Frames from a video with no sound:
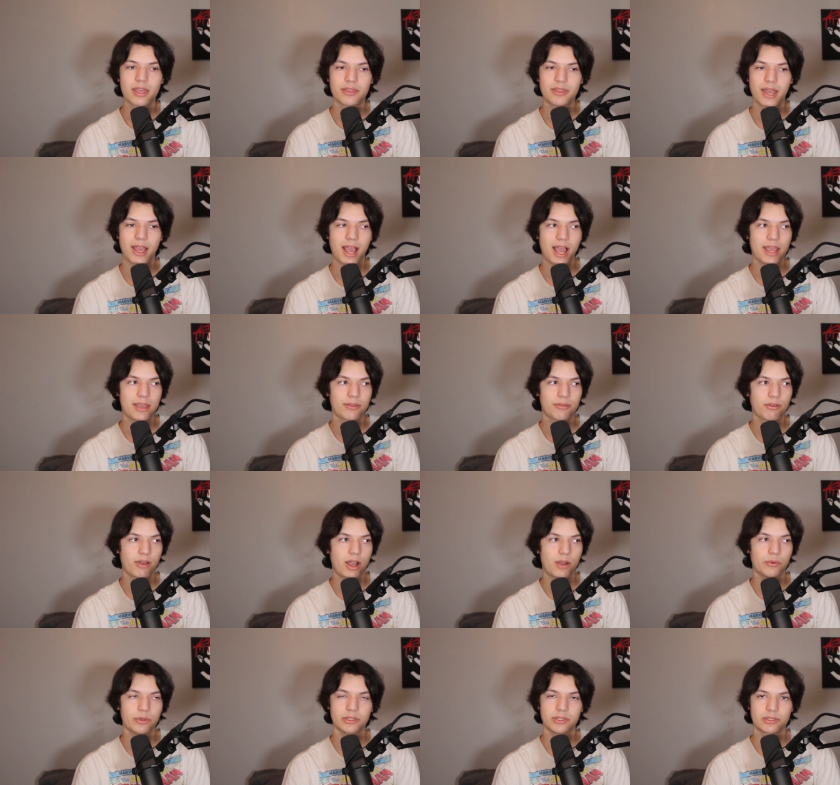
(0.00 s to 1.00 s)
that I
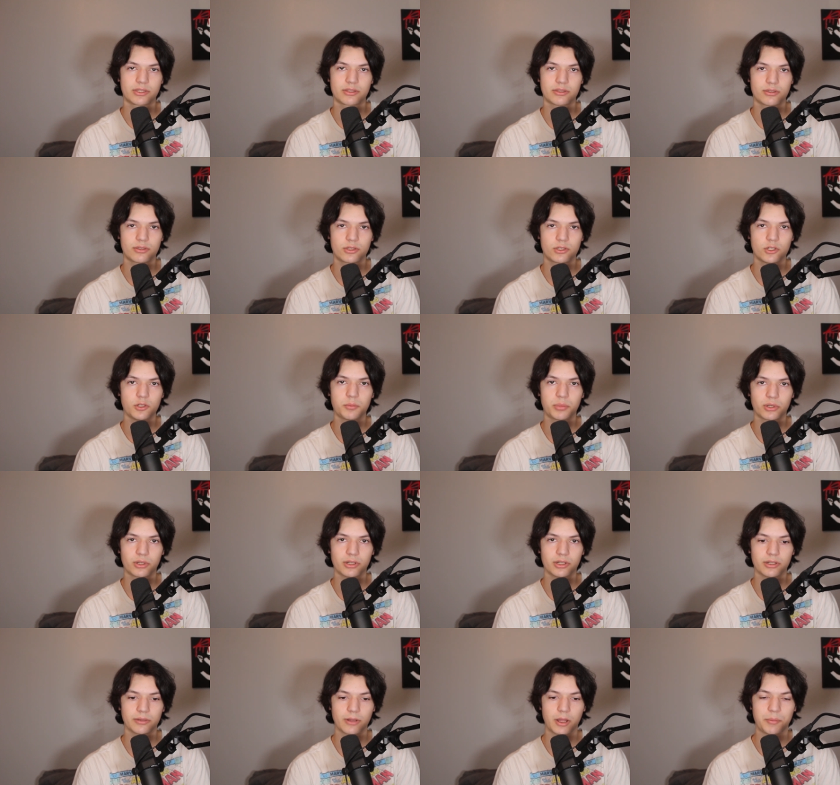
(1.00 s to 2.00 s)
thought was
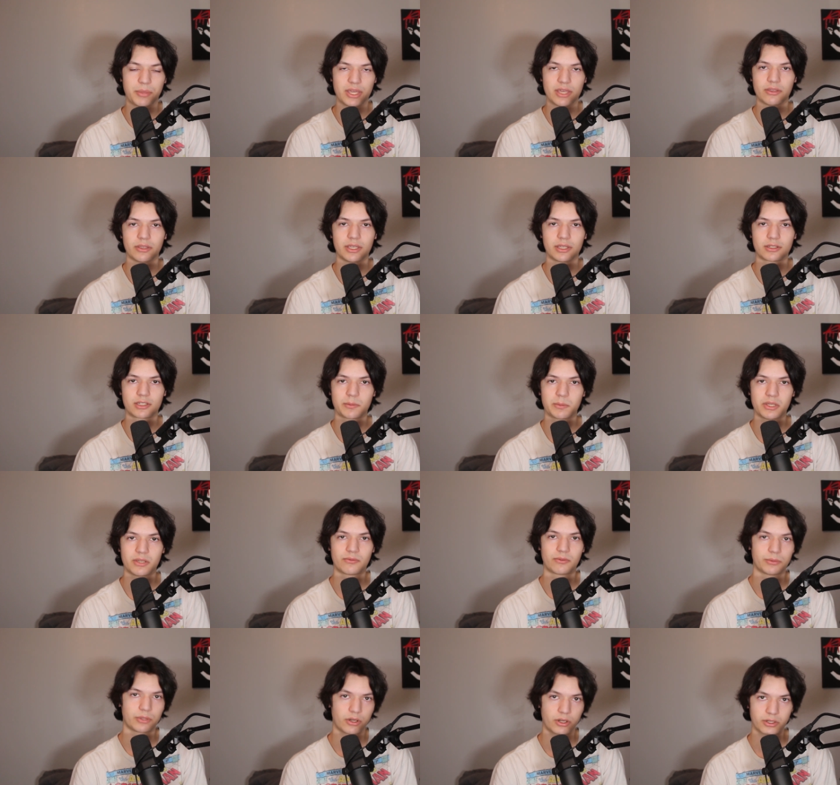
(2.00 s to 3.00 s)
super appealing to me
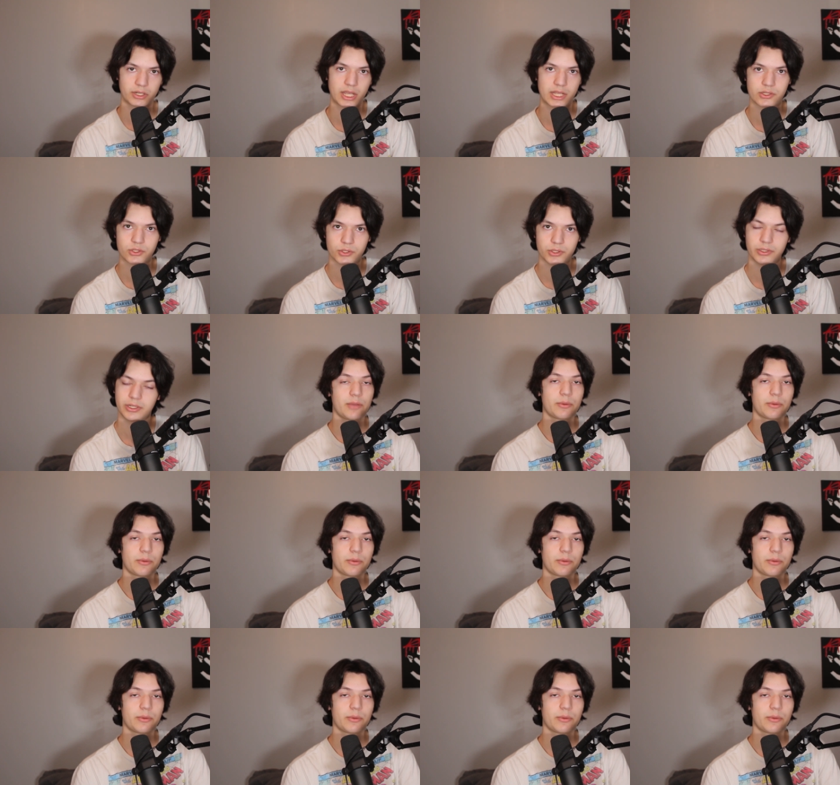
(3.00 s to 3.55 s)
from the Archangel.